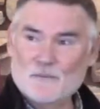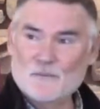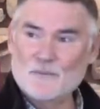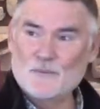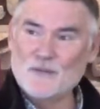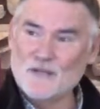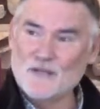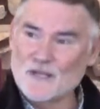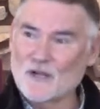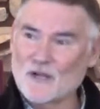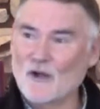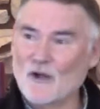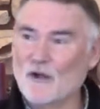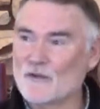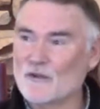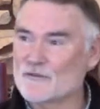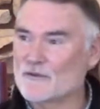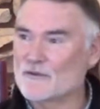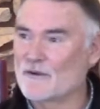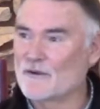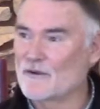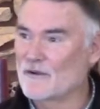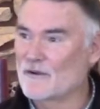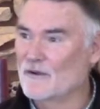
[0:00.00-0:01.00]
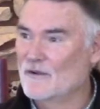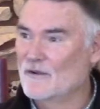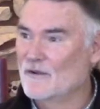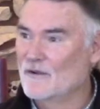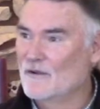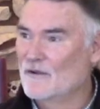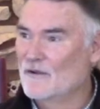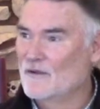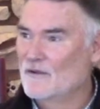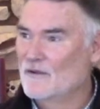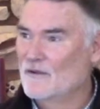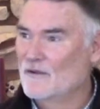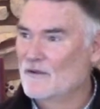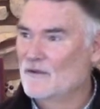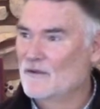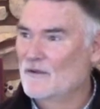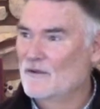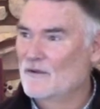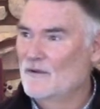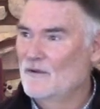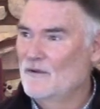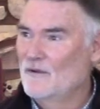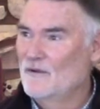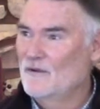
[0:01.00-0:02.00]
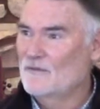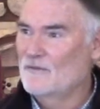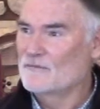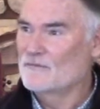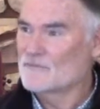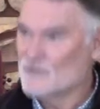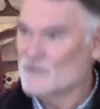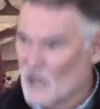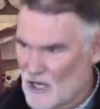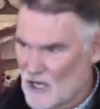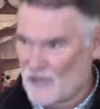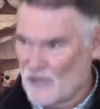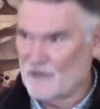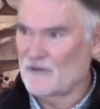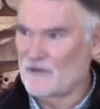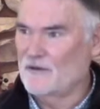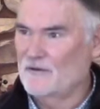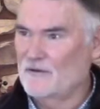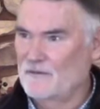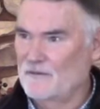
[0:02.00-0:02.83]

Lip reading: But he calls her daughter.